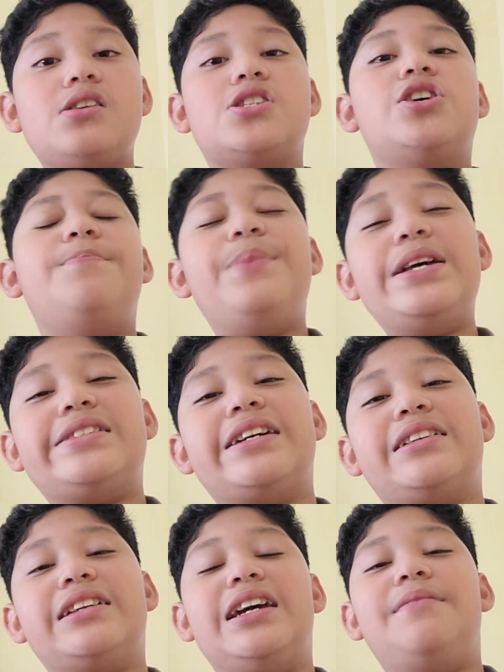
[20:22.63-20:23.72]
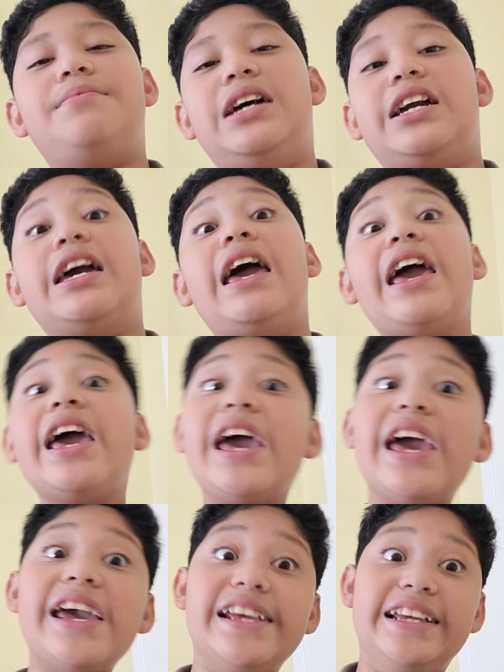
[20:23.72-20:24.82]
So basically, I'm like,
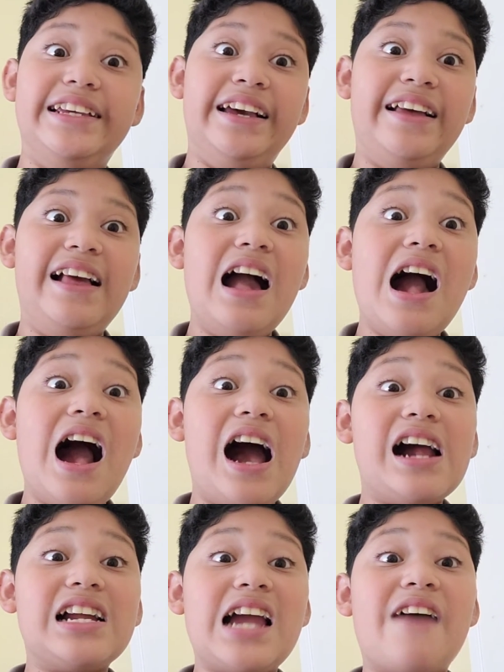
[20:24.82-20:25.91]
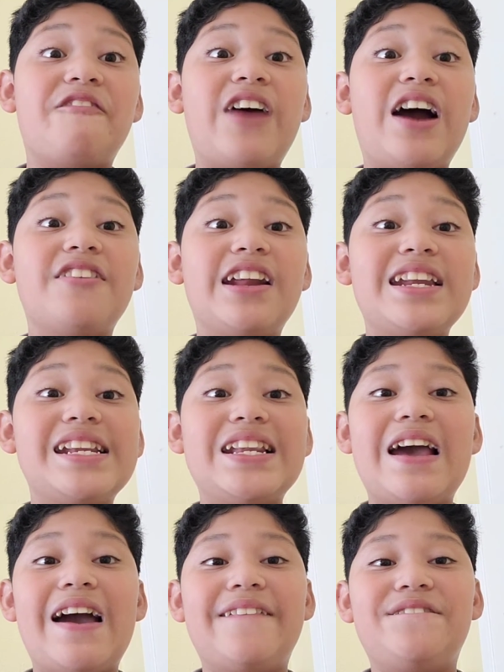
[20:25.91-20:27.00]
hey, I found
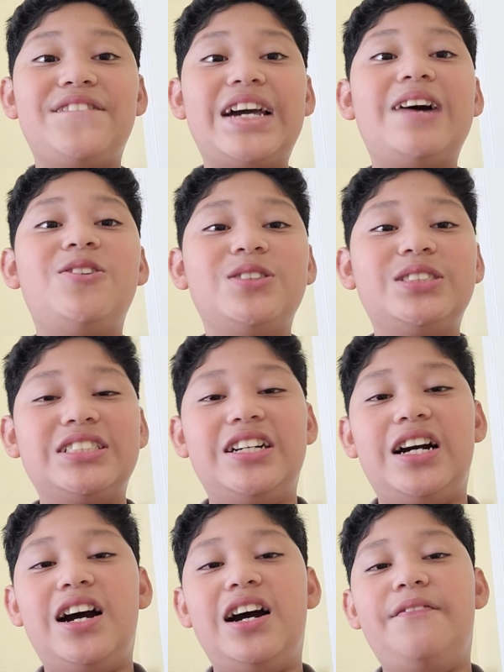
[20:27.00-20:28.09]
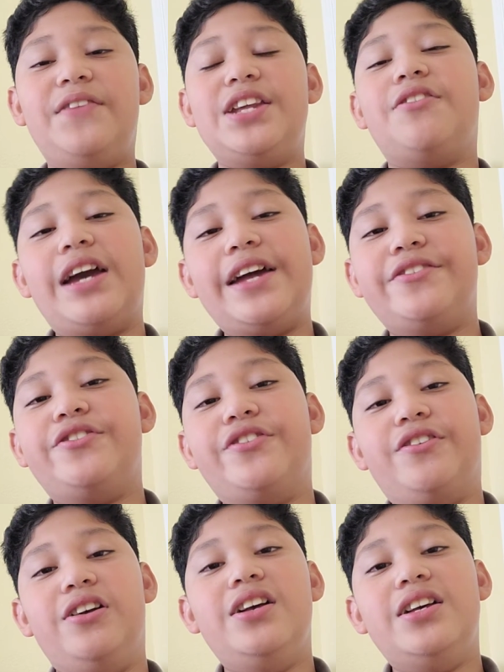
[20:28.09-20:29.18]
a video
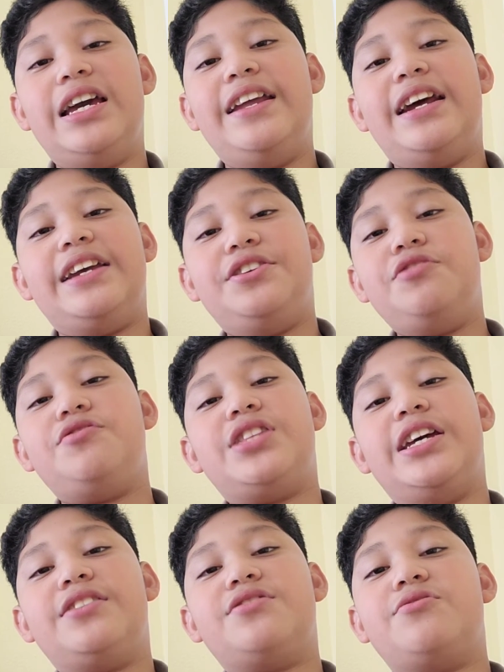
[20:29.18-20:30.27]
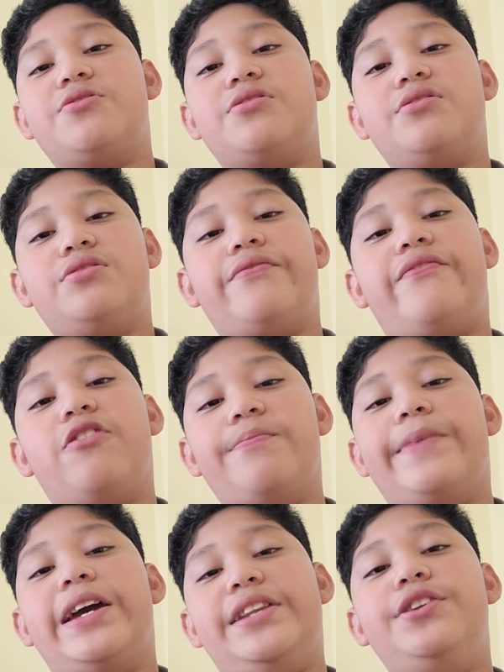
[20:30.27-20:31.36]
editor and I used it for
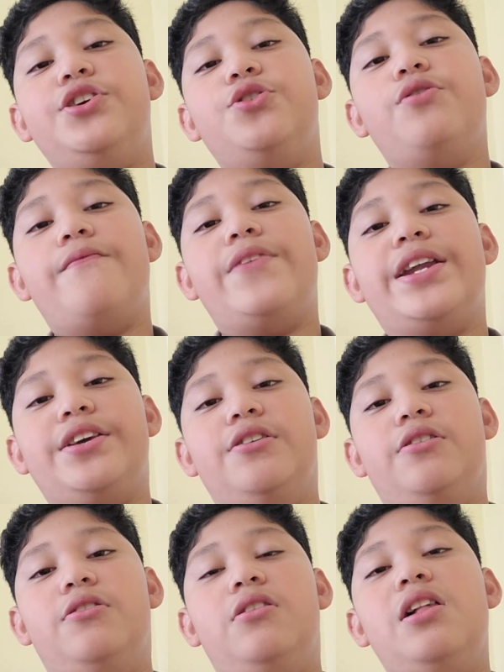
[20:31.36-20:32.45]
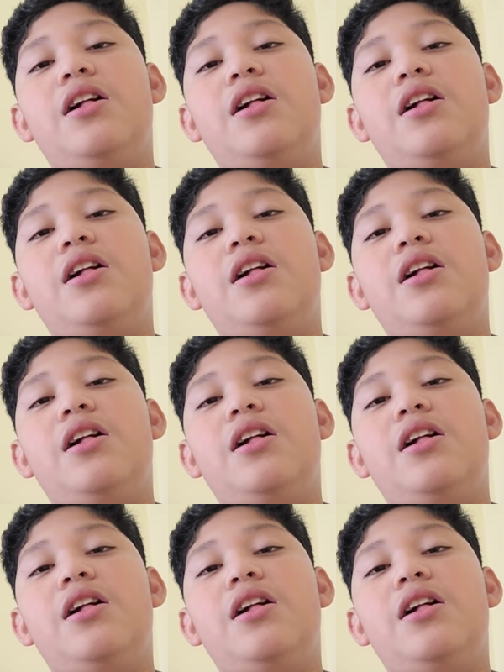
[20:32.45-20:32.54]
my new video.